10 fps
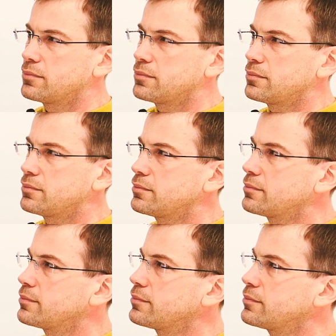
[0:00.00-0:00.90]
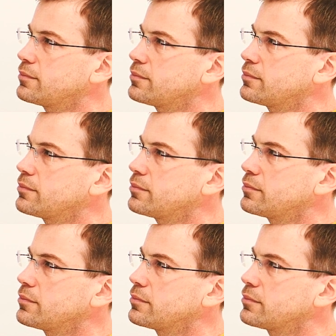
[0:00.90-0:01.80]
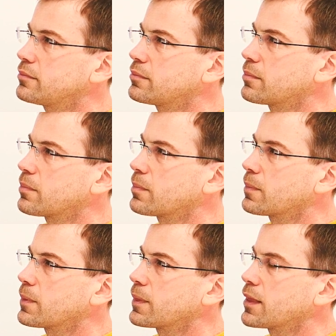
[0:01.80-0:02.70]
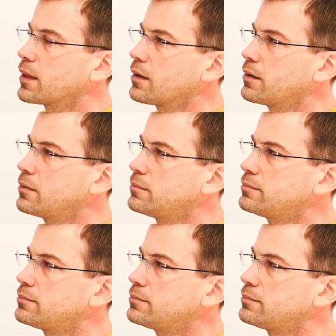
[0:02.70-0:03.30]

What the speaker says: This person isn't speaking.